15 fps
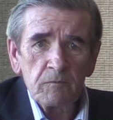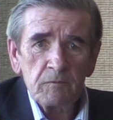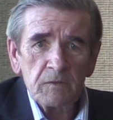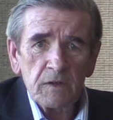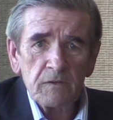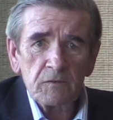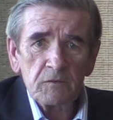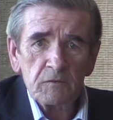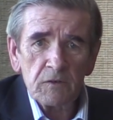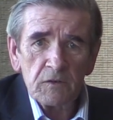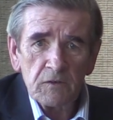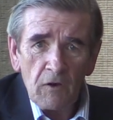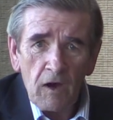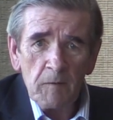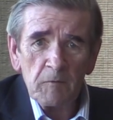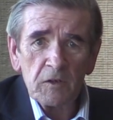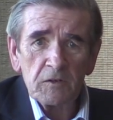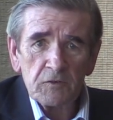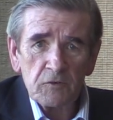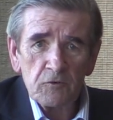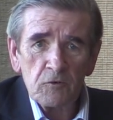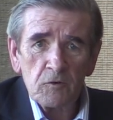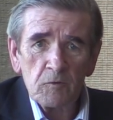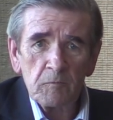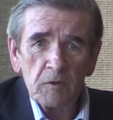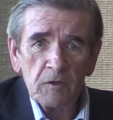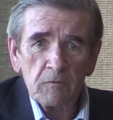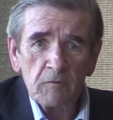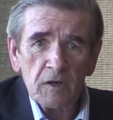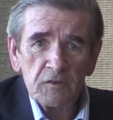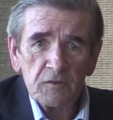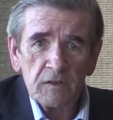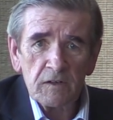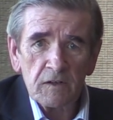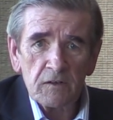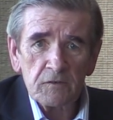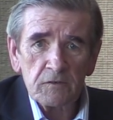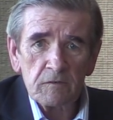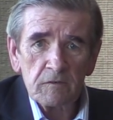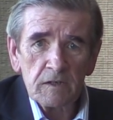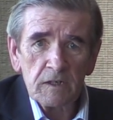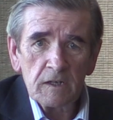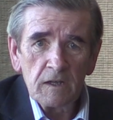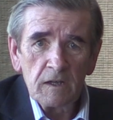because the dominant term in Russian history